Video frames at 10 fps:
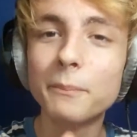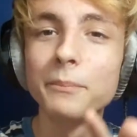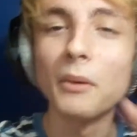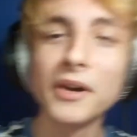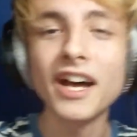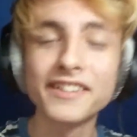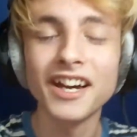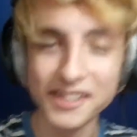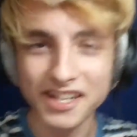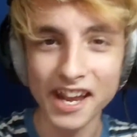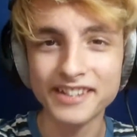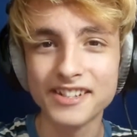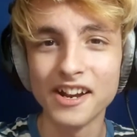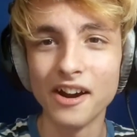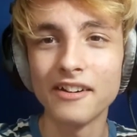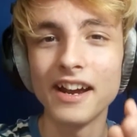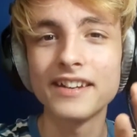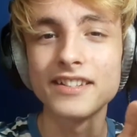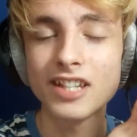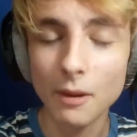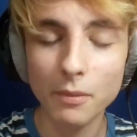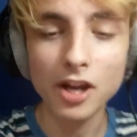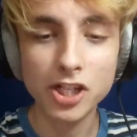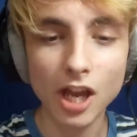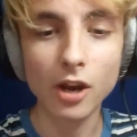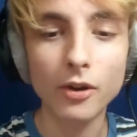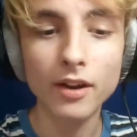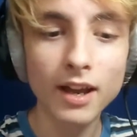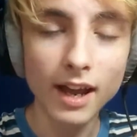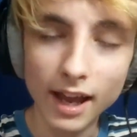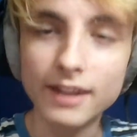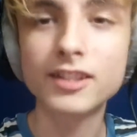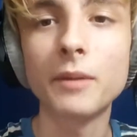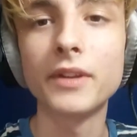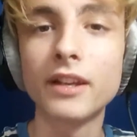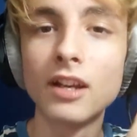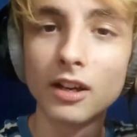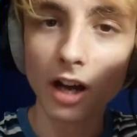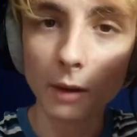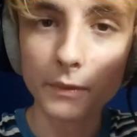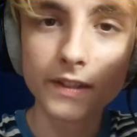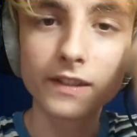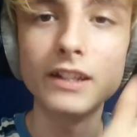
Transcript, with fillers: But we're not done yet, alright? Senpai Shadow has something up his